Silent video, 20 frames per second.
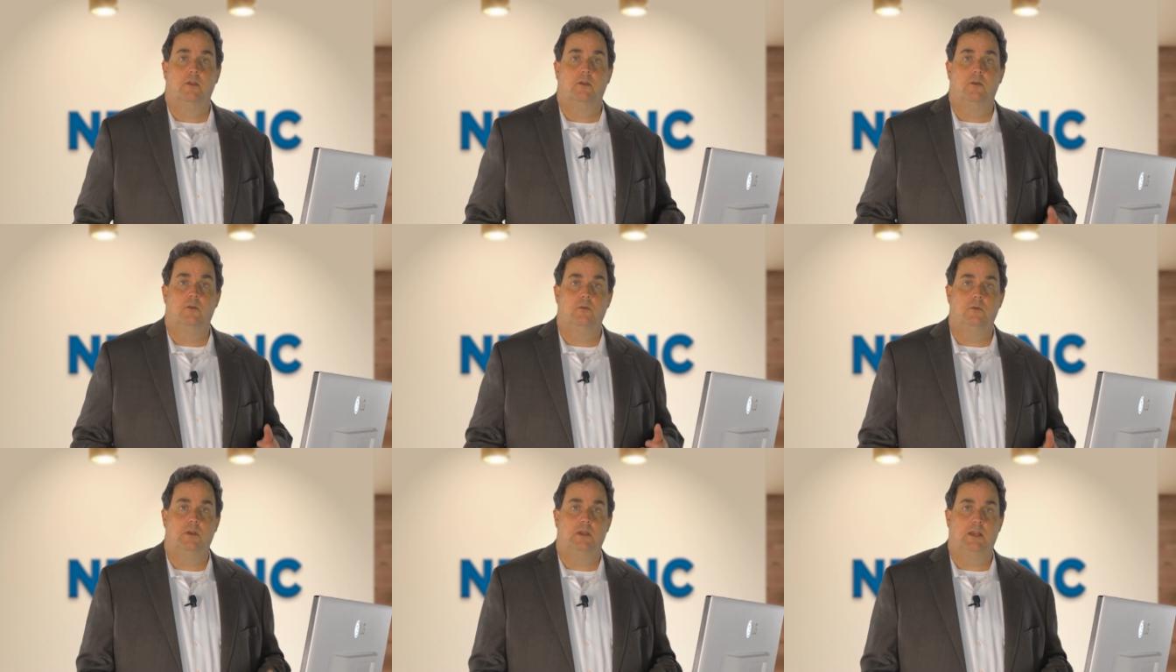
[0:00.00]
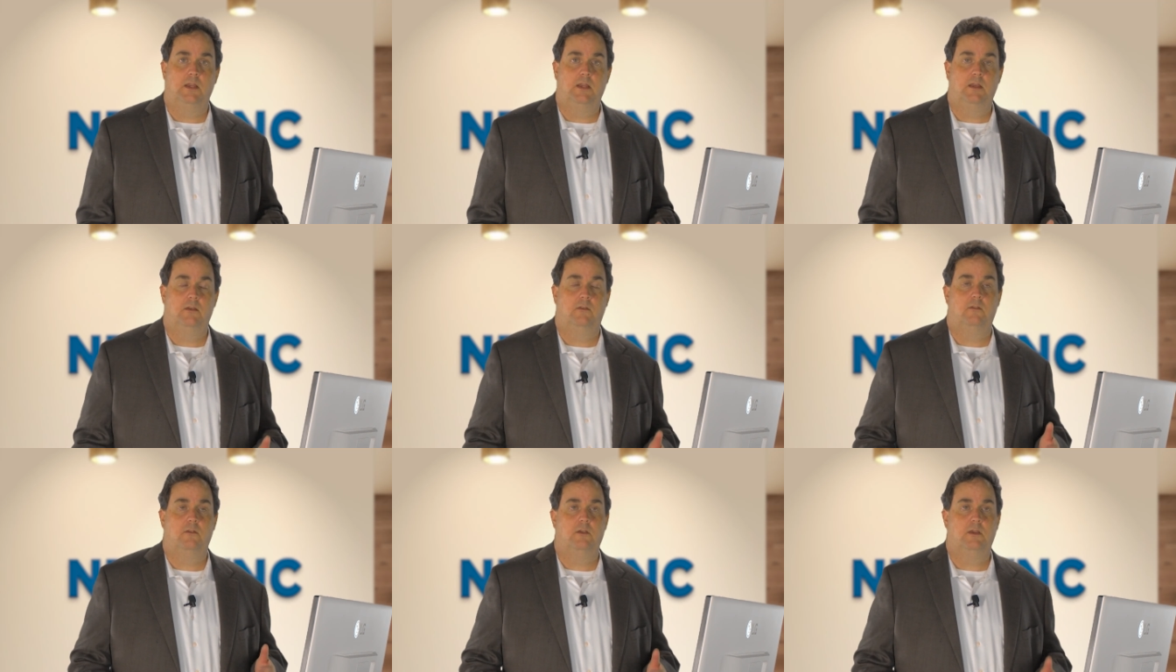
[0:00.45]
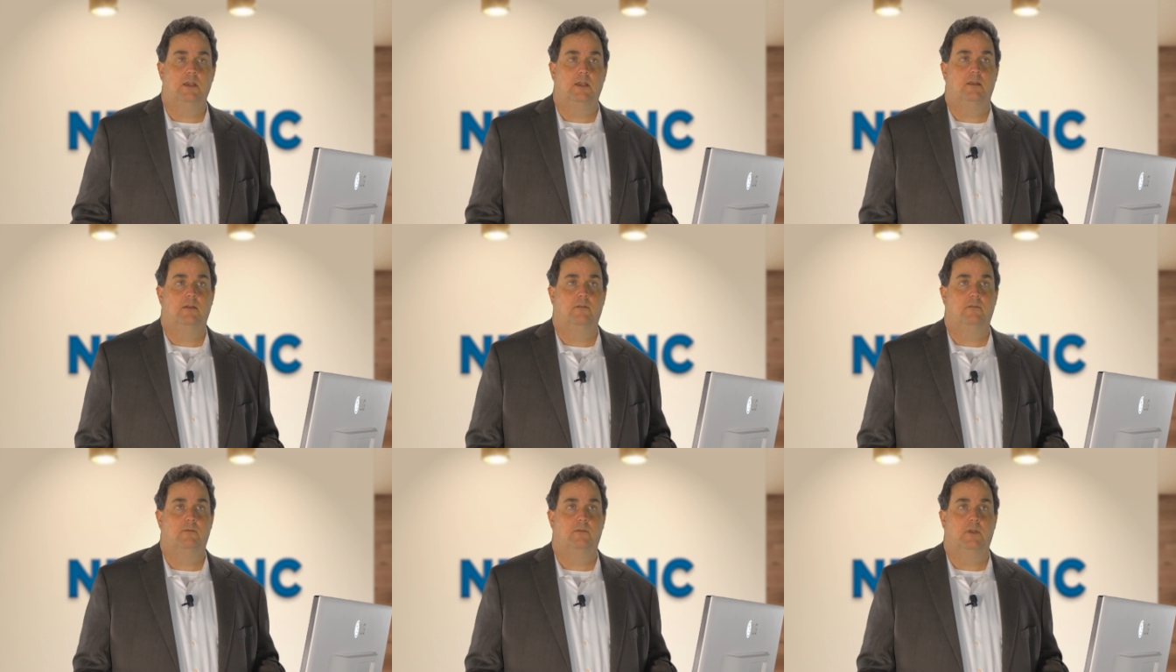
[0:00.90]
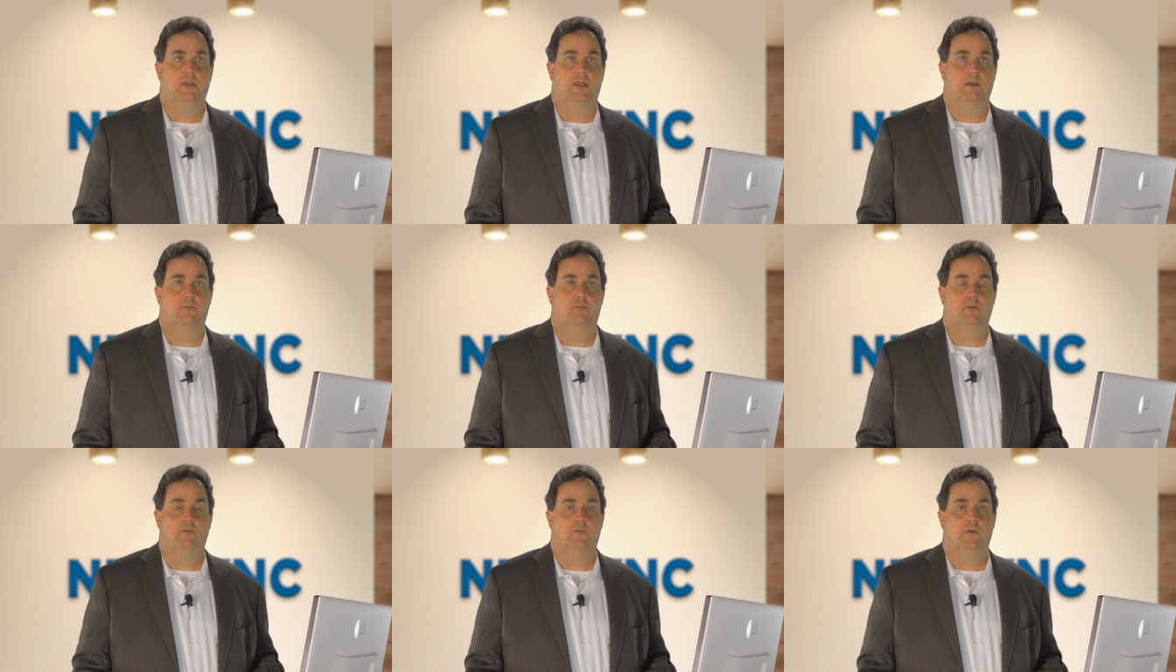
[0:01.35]
who need to give
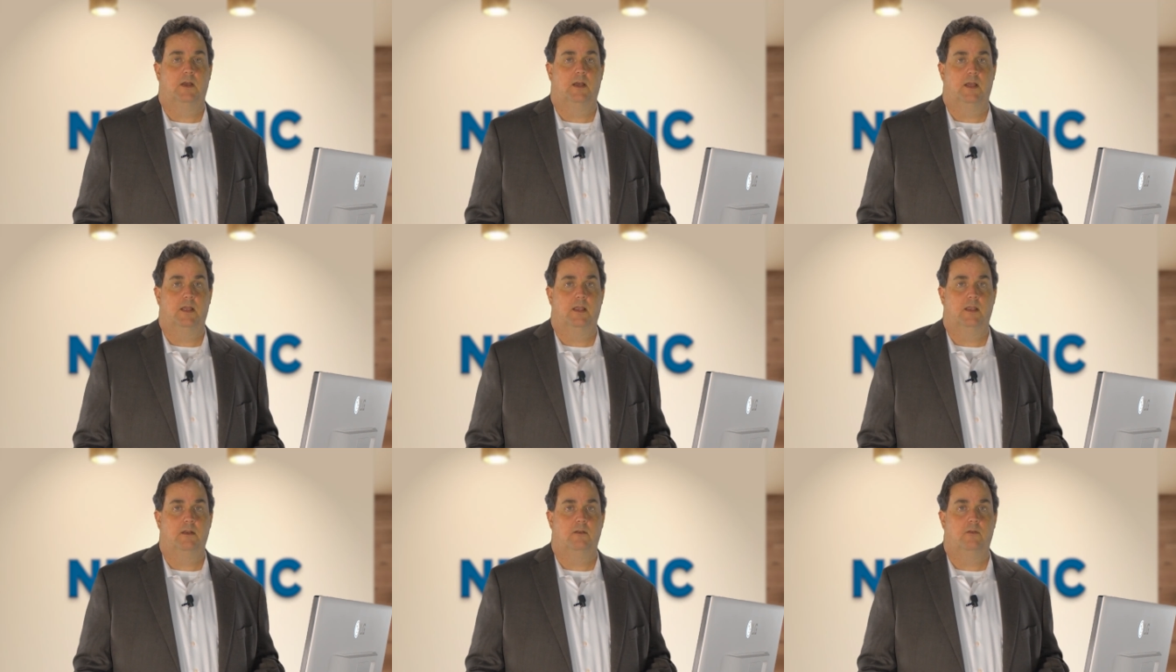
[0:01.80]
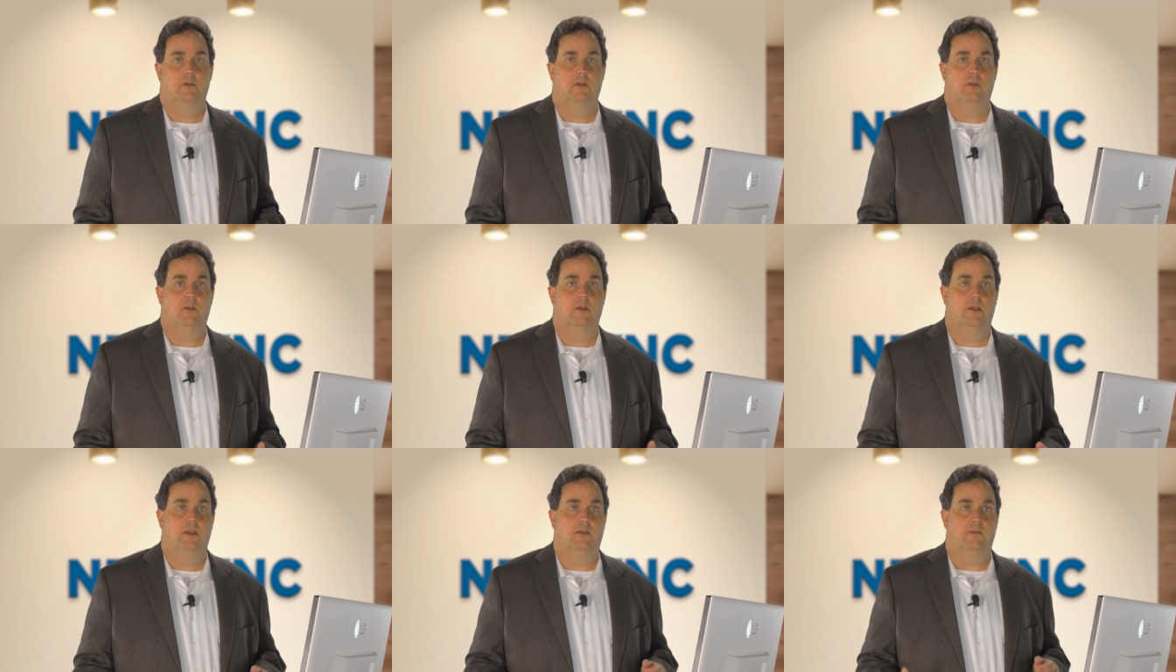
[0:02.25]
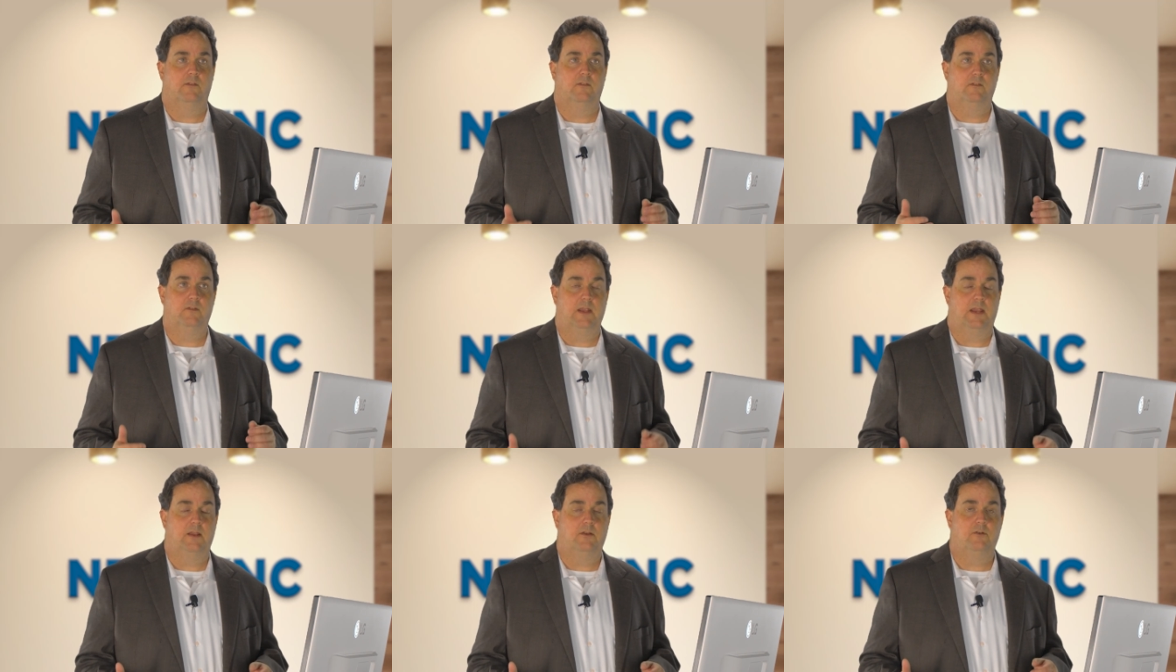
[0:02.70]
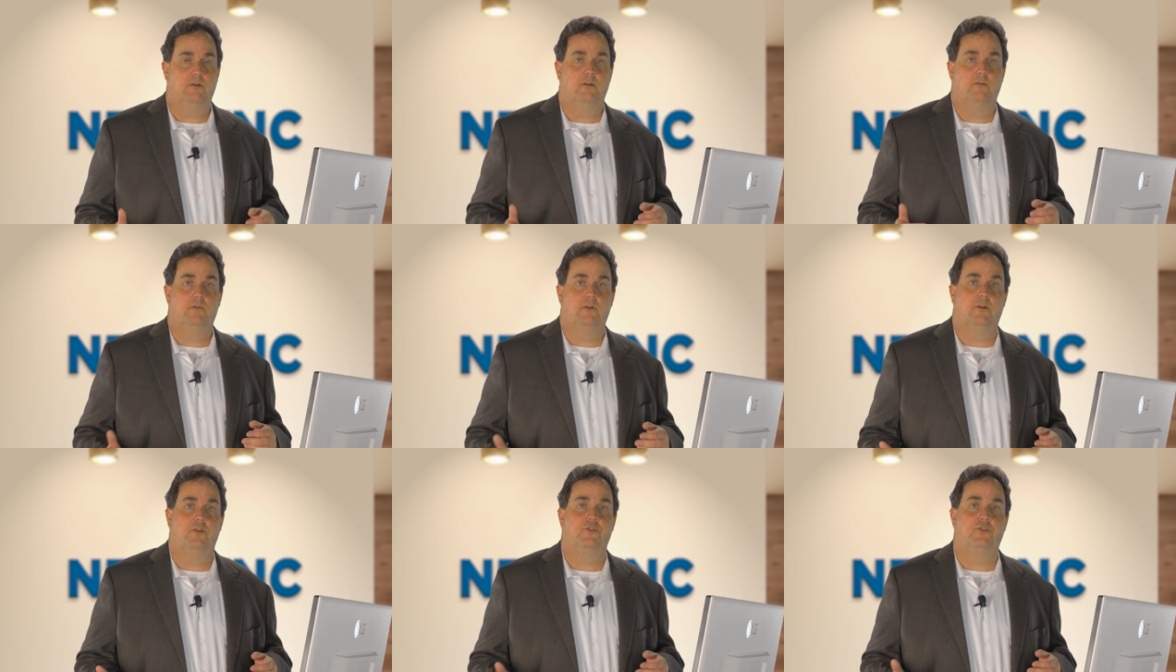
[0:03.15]
and provide a standard
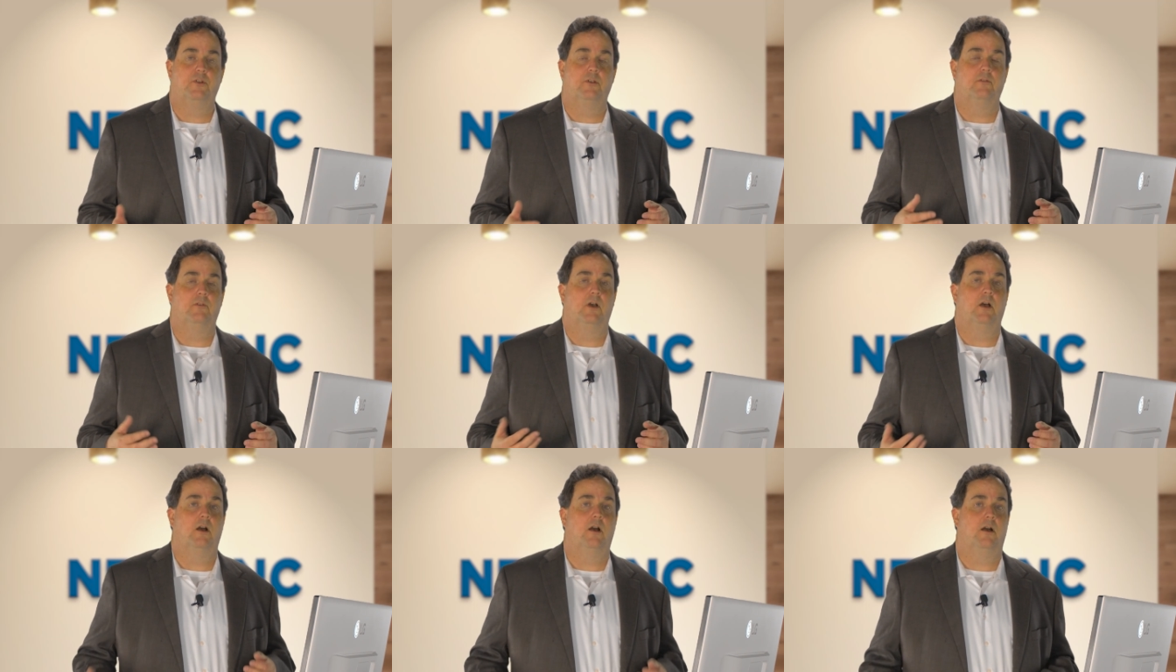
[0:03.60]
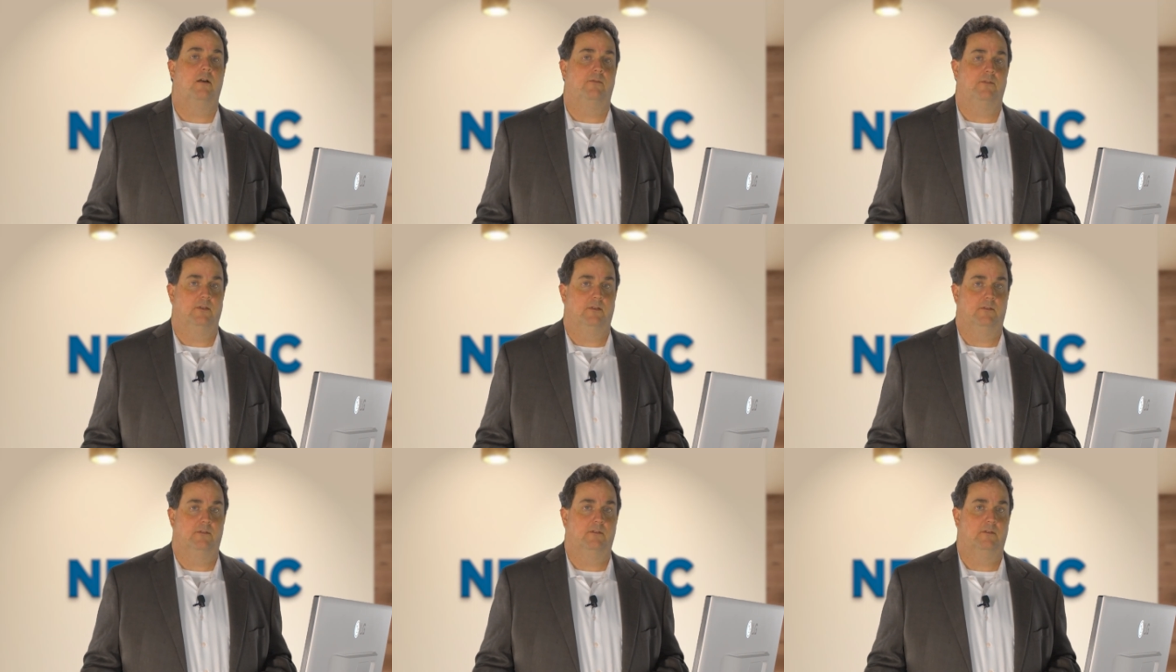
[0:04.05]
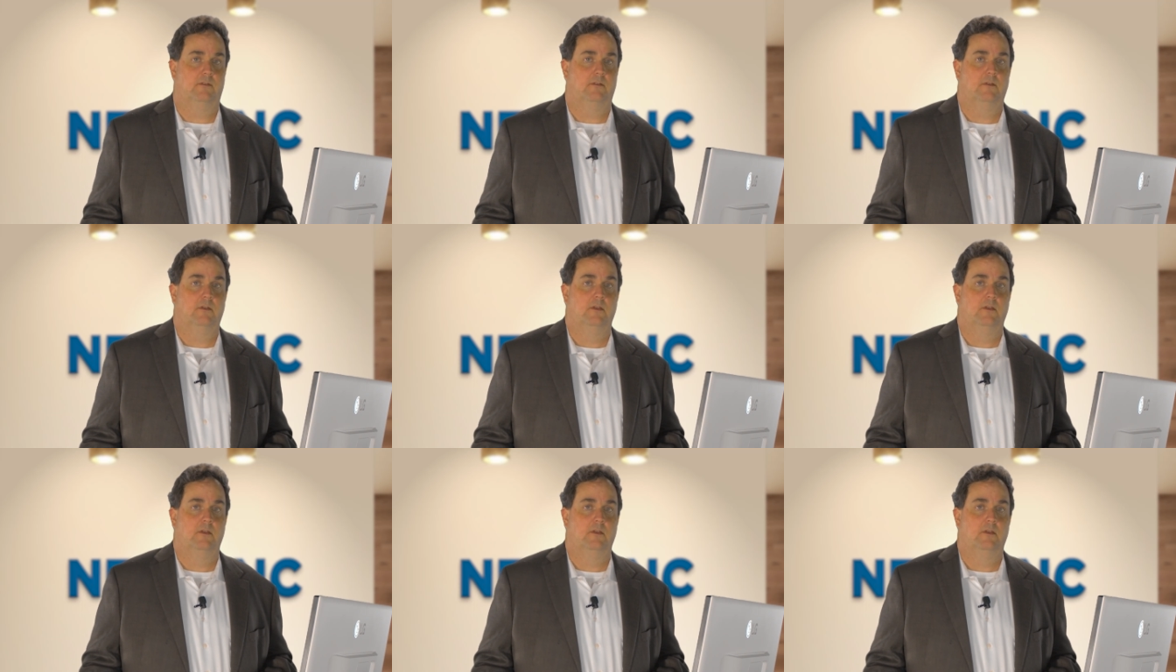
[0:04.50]
version of Office,